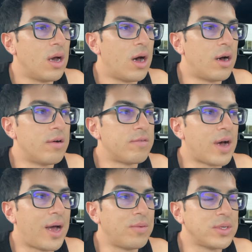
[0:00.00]
of,
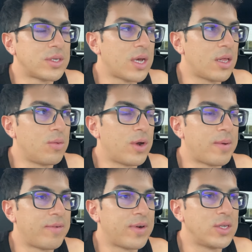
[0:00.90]
I was telling one of
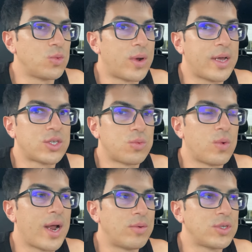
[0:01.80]
my friends when I,
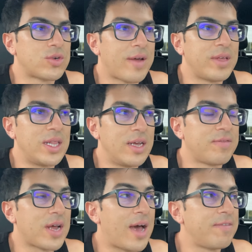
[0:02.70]
when I was driving
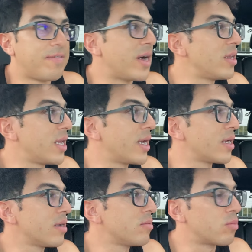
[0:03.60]
Lyft, I felt
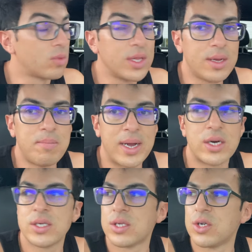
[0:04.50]
like really
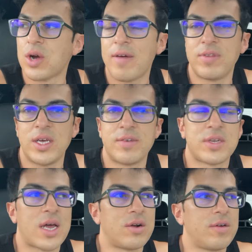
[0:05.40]
embarrassed to drive Lyft.
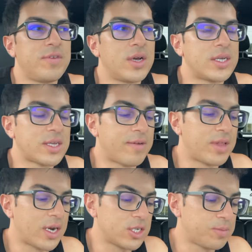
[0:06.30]
I don't know if you guys have
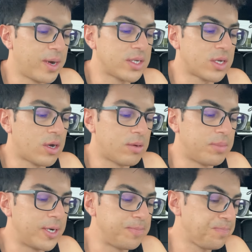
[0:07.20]
that experience at all,
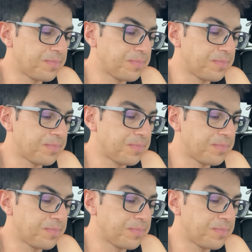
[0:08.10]
but